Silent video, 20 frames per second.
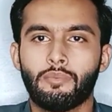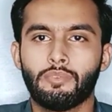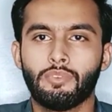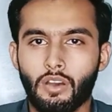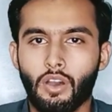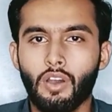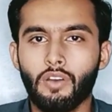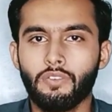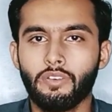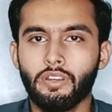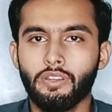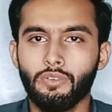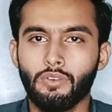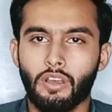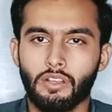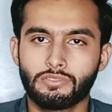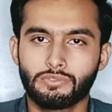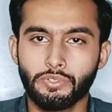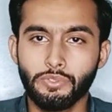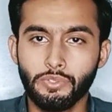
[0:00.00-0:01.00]
However, you
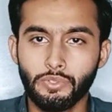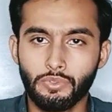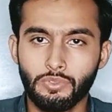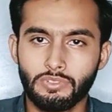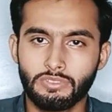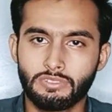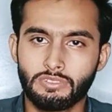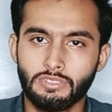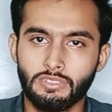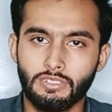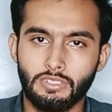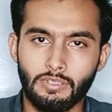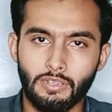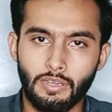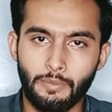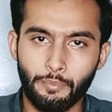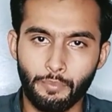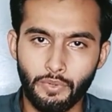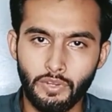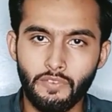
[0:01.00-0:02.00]
also used
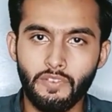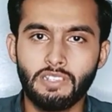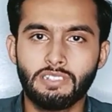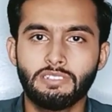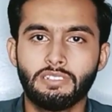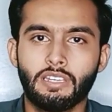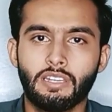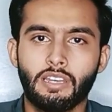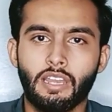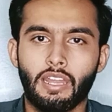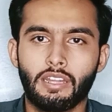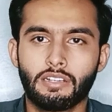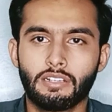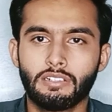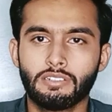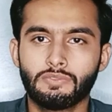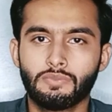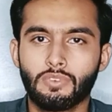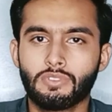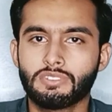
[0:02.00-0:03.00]
previous year
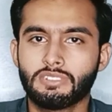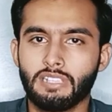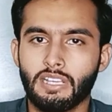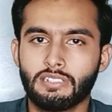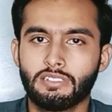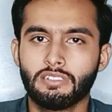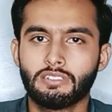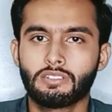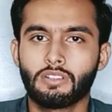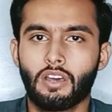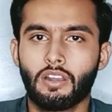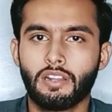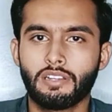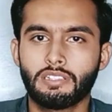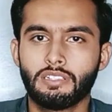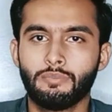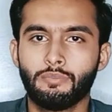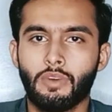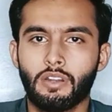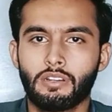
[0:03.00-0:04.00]
letters for CSC
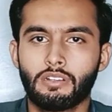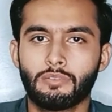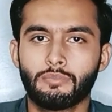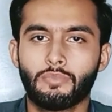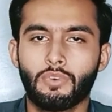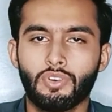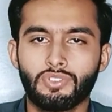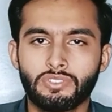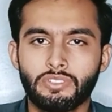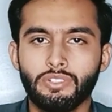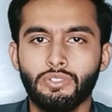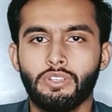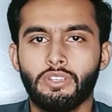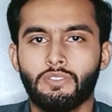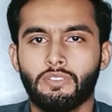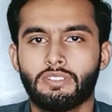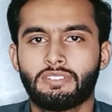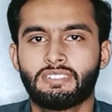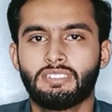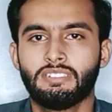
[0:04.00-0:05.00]
scholarship, but mostly
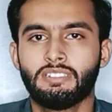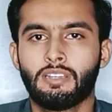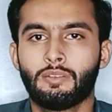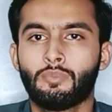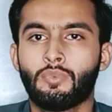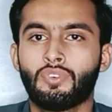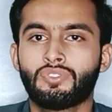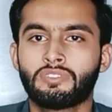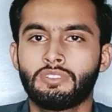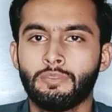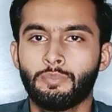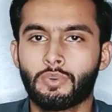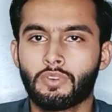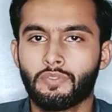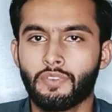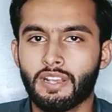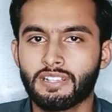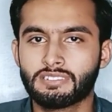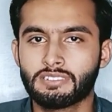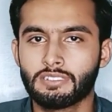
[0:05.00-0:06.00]
universities and mostly
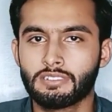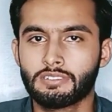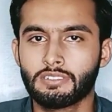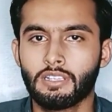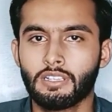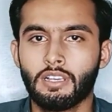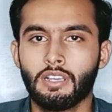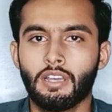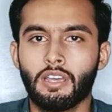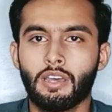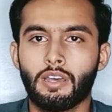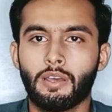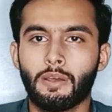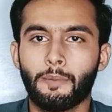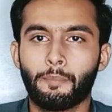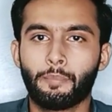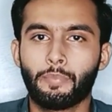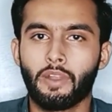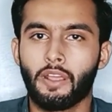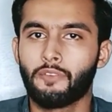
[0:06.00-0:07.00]
professors
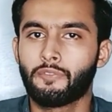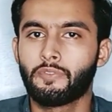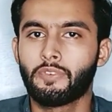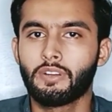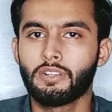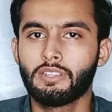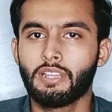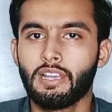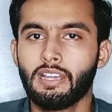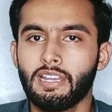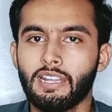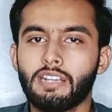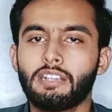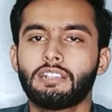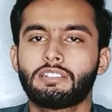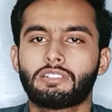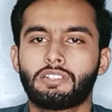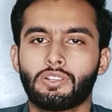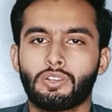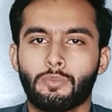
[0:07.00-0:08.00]
prefer the
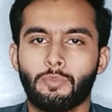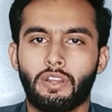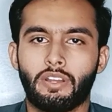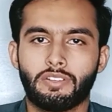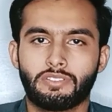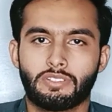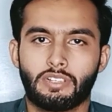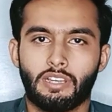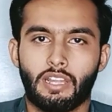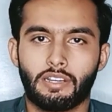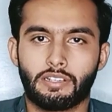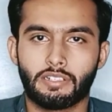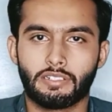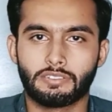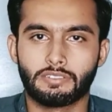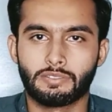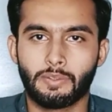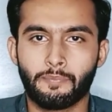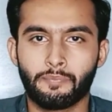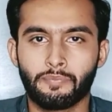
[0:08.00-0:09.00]
latest recommendation
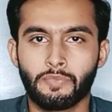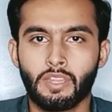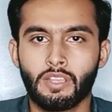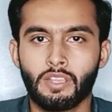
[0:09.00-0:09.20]
letters.